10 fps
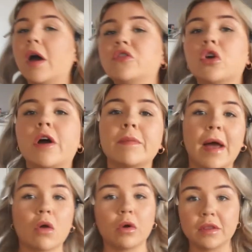I've took all the
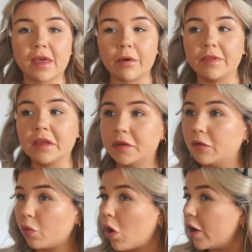back ones out and this
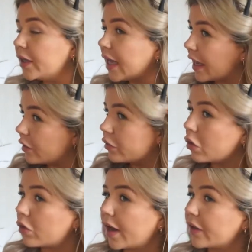is what it tends to
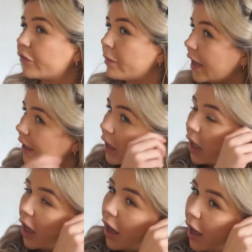look like for me.
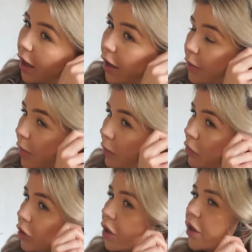I'm
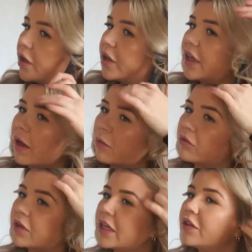gonna, yeah, we'll
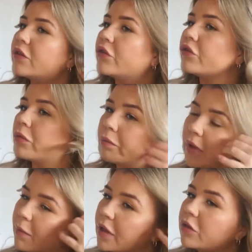release the front
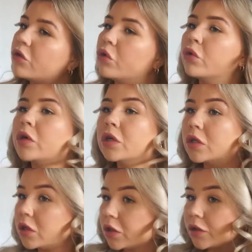babies too.
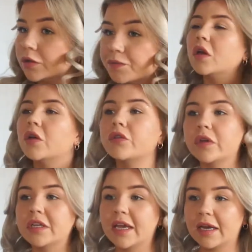So
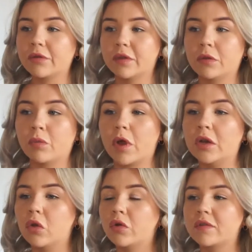when I take it out, this is what
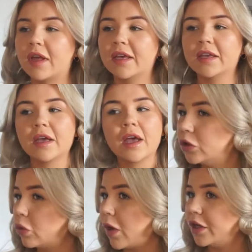it looks like.
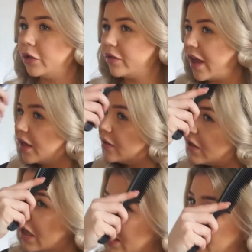So what I do
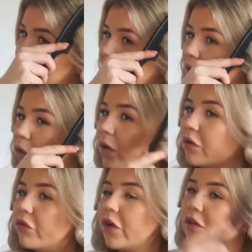next is I go
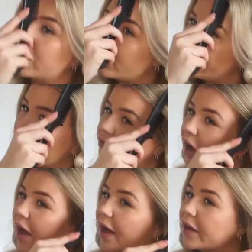in, first of all, with a
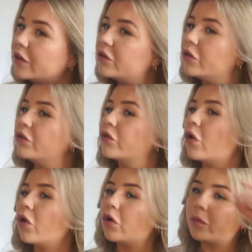fine tooth
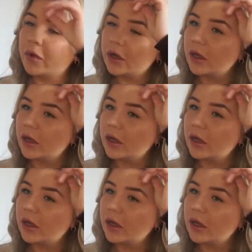comb.